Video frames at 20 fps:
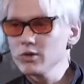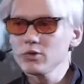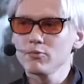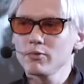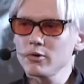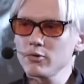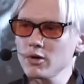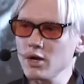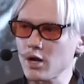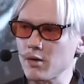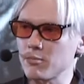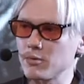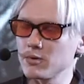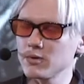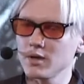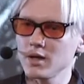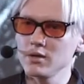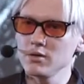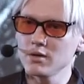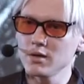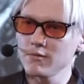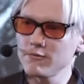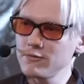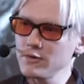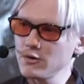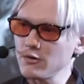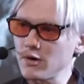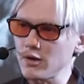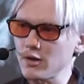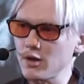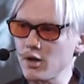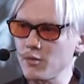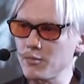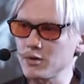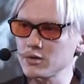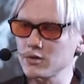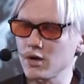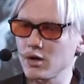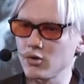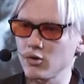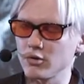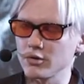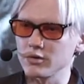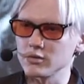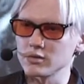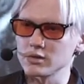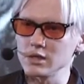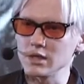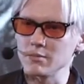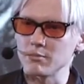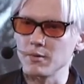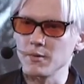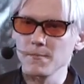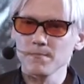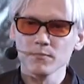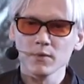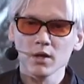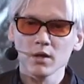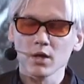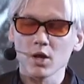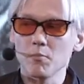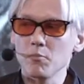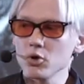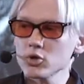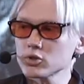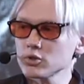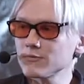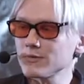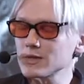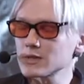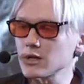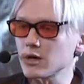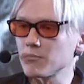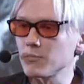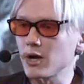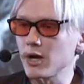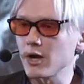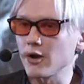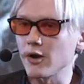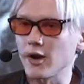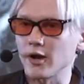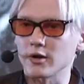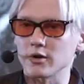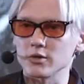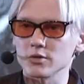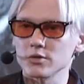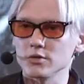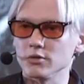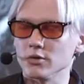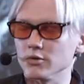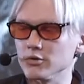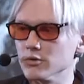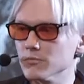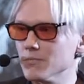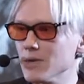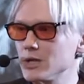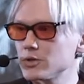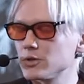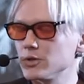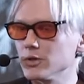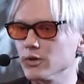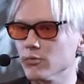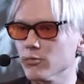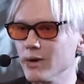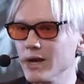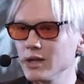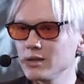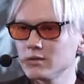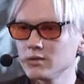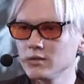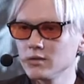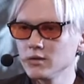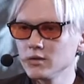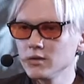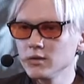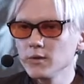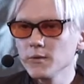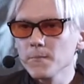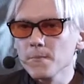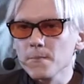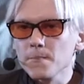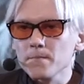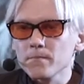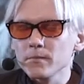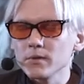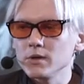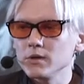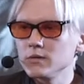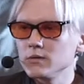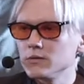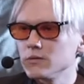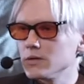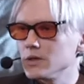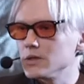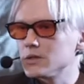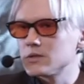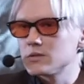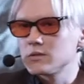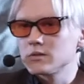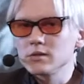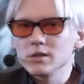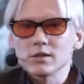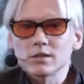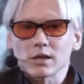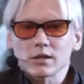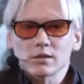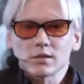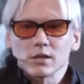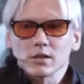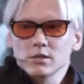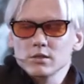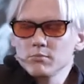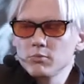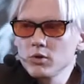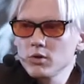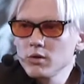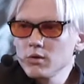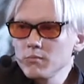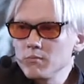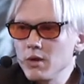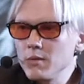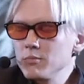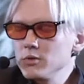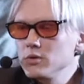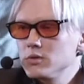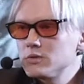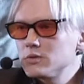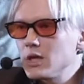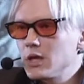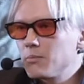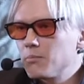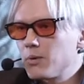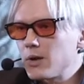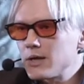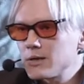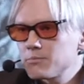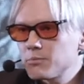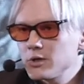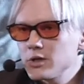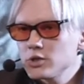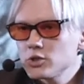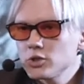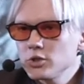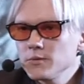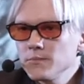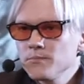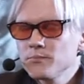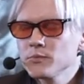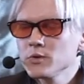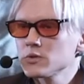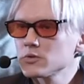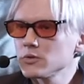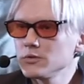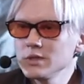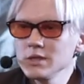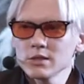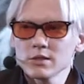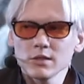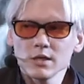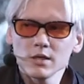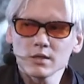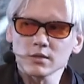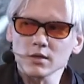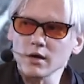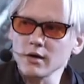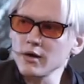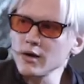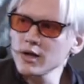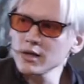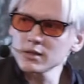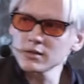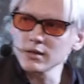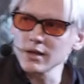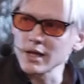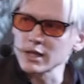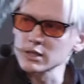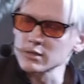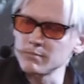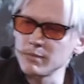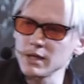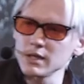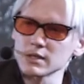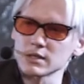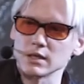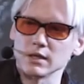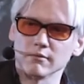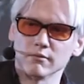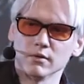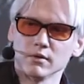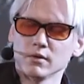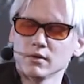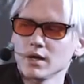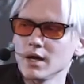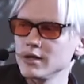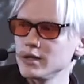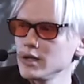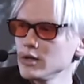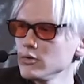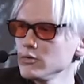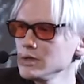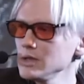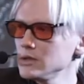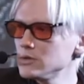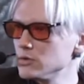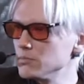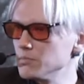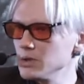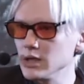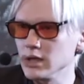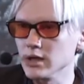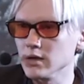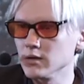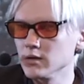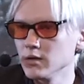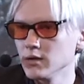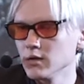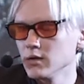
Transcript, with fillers: when you woke up, and you can figure out how, much, how long you sleep. Now, most of us are biohackers. You know, you measure your weight, it's, it's accessible. Maybe you take blood pressure. So these things are not expensive, and they don't need to be.